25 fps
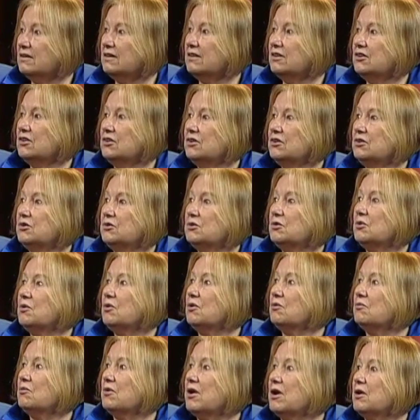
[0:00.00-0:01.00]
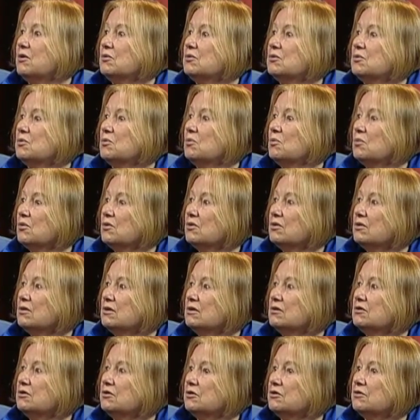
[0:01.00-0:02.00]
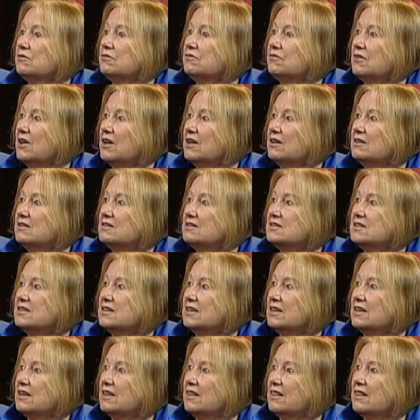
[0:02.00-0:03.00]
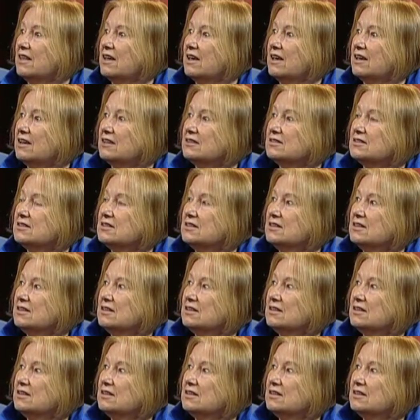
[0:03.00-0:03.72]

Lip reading: you know, around the world you're finding that